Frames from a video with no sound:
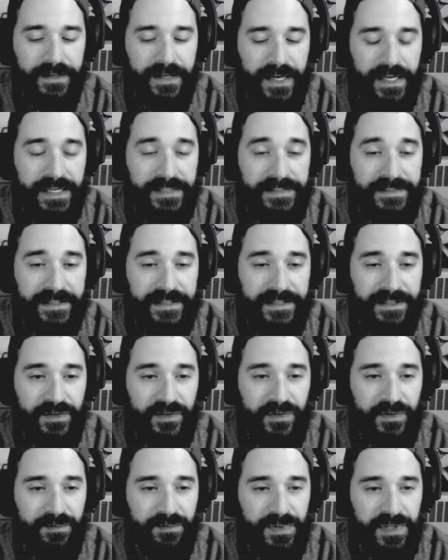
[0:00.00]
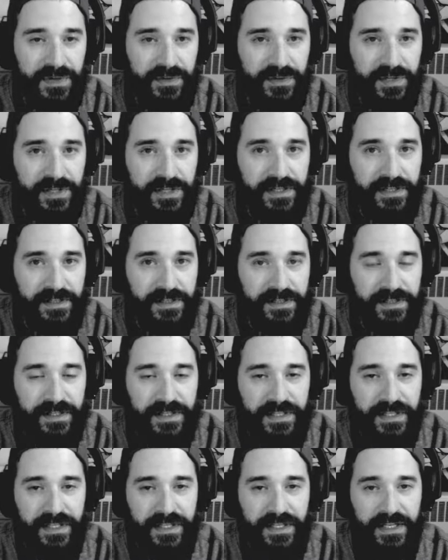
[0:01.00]
had to get a new computer,
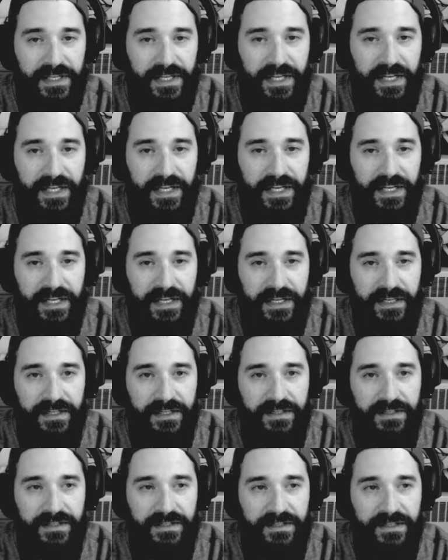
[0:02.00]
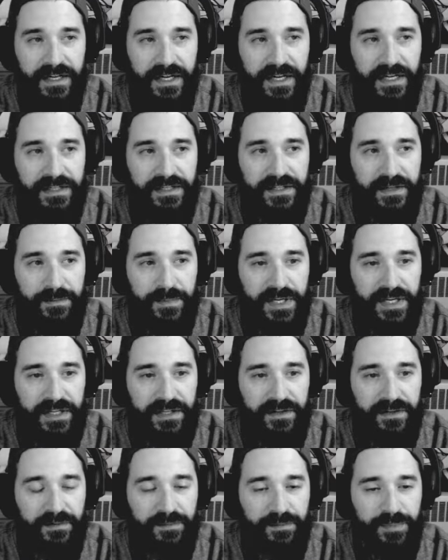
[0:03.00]
and I ended up
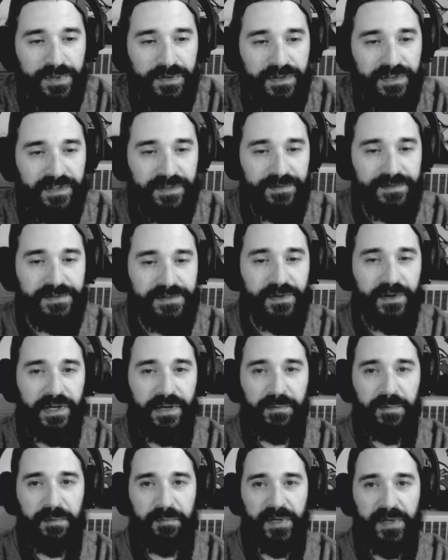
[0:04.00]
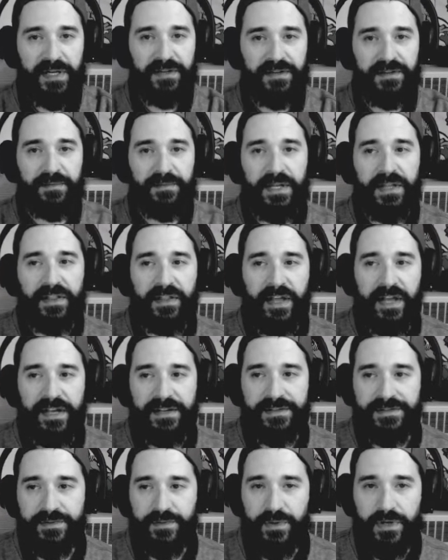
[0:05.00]
getting a computer that was quite a bit better than my
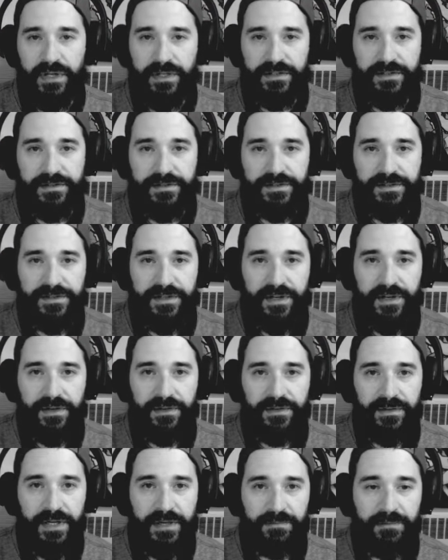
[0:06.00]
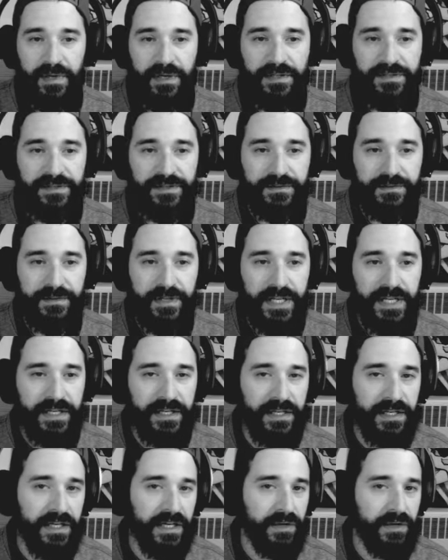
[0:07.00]
last one, so I'm also like,